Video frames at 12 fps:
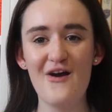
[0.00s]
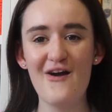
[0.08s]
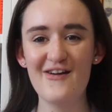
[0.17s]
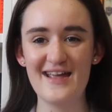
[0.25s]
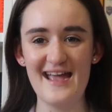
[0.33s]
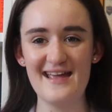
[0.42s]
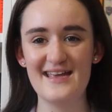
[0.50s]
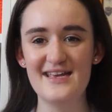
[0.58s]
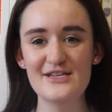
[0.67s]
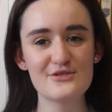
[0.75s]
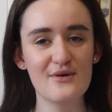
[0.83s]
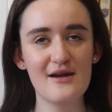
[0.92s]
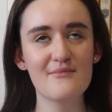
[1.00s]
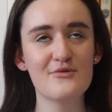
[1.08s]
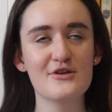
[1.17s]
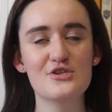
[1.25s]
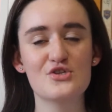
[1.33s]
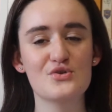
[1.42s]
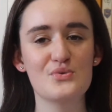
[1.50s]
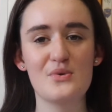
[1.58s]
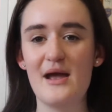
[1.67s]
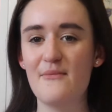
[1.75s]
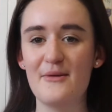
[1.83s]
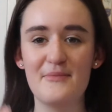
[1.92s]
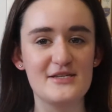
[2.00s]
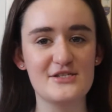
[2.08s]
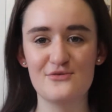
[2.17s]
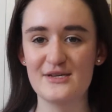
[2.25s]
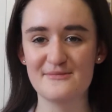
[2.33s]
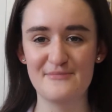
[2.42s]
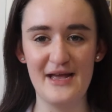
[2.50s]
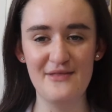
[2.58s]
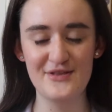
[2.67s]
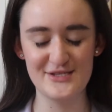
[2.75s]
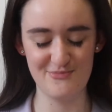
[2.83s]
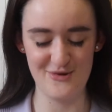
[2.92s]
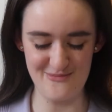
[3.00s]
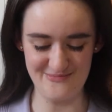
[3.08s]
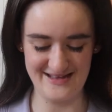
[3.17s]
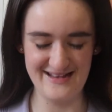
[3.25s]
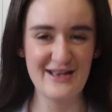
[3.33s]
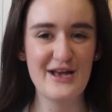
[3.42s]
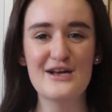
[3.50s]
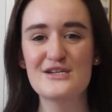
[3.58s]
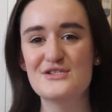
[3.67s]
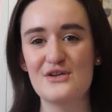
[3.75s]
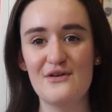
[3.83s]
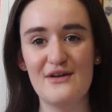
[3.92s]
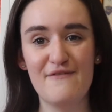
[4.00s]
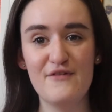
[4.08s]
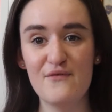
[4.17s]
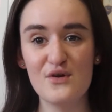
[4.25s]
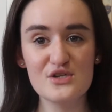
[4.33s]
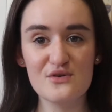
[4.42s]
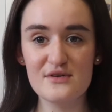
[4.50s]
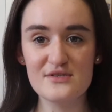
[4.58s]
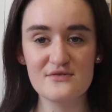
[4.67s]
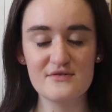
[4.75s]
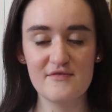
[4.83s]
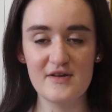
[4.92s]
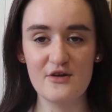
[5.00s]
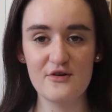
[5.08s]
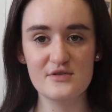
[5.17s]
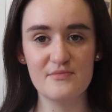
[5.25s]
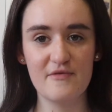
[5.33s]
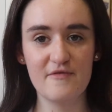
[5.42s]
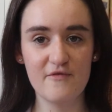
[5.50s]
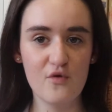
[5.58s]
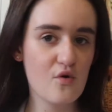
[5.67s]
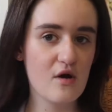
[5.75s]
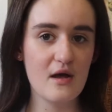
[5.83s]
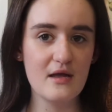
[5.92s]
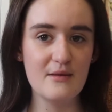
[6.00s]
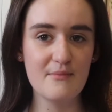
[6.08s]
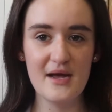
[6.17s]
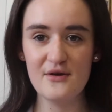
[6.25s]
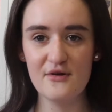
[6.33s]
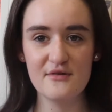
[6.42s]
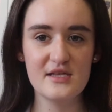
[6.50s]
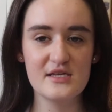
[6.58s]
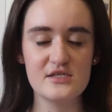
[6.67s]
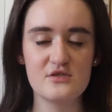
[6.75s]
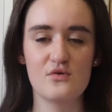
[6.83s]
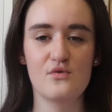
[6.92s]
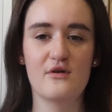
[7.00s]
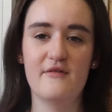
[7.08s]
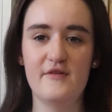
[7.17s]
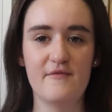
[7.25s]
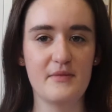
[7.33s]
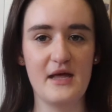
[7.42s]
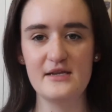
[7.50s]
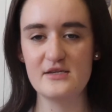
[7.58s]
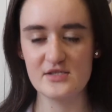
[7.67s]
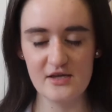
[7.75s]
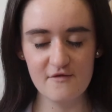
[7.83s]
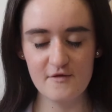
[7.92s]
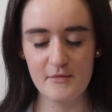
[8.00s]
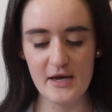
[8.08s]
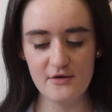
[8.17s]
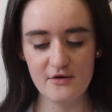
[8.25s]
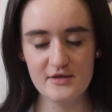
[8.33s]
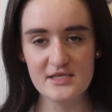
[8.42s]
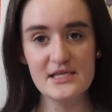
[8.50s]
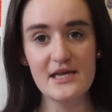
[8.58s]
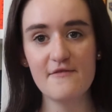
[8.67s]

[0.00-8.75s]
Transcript: Okay, here's where I'm going to try my best to explain this properly. So if you've watched Crystal's videos before, you might know this, or if you played yourself, you might know this.